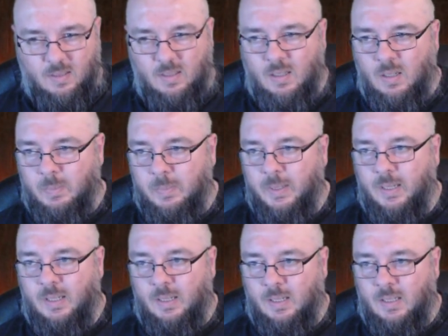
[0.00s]
I'll
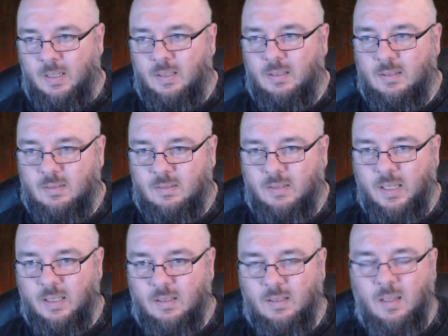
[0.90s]
be, uh,
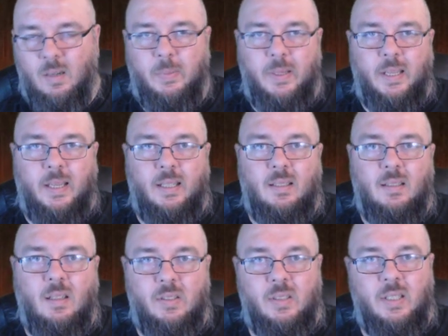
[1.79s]
yeah, I'll be here.
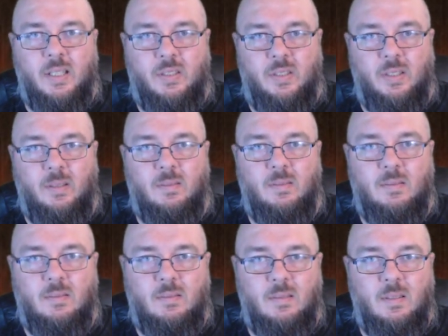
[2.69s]
I'll see you soon.
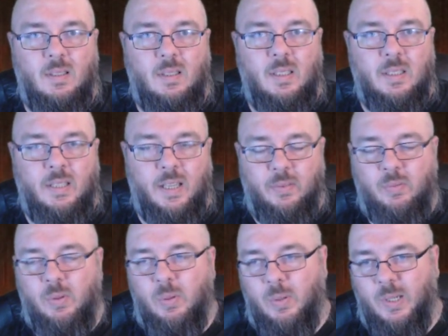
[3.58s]
Get
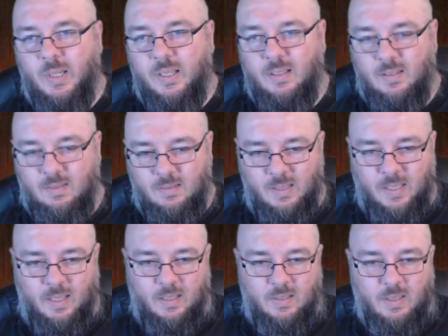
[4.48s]
through quick
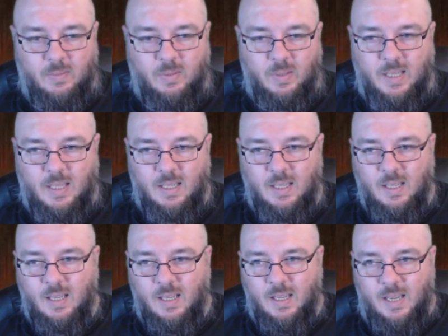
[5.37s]
and stuff like that
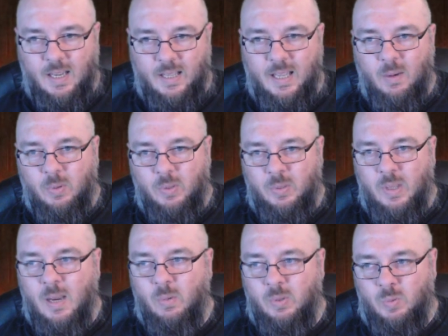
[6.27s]
and that was
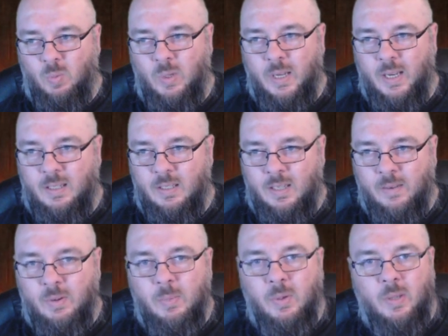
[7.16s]
that was weird because
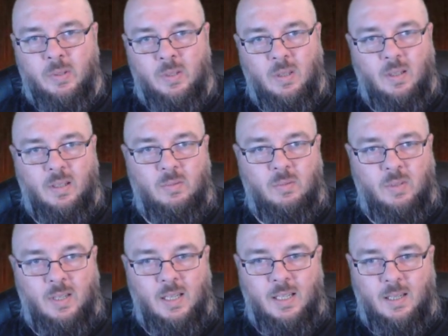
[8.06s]
everybody was like
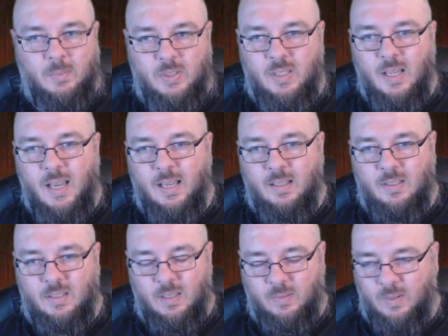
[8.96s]
really upset and
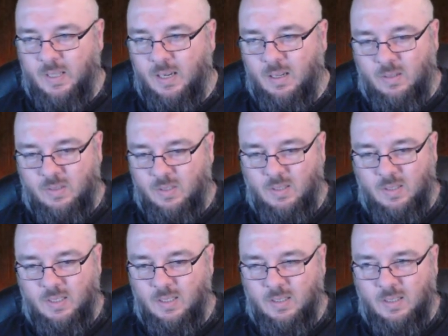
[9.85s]
stuff like that. And I was just
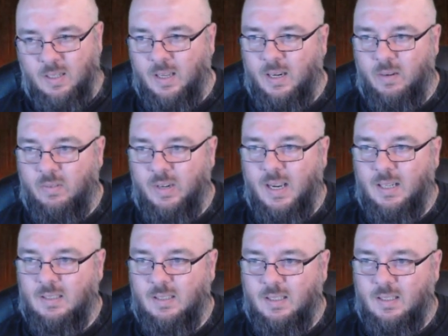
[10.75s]
like, I don't know how to
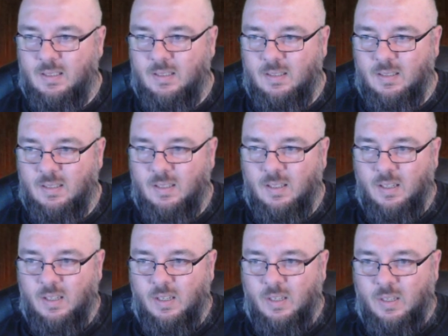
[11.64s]
react to this,
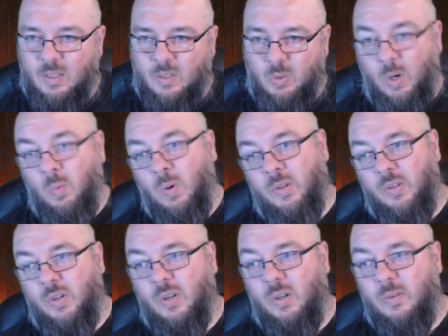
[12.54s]
so I
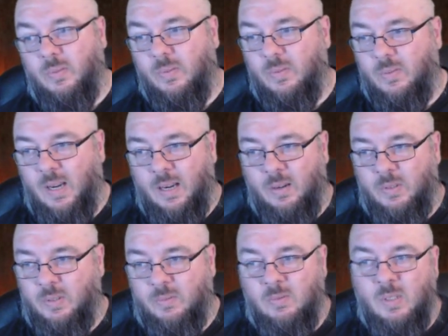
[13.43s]
wandered off and I was
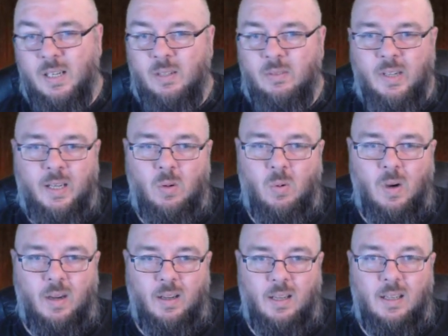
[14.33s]
just really really
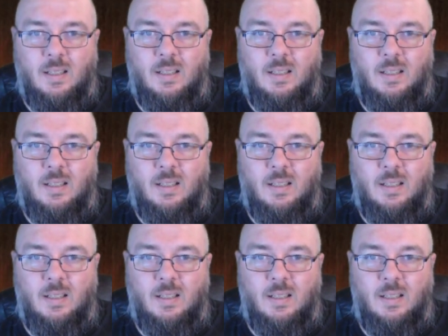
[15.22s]
quiet.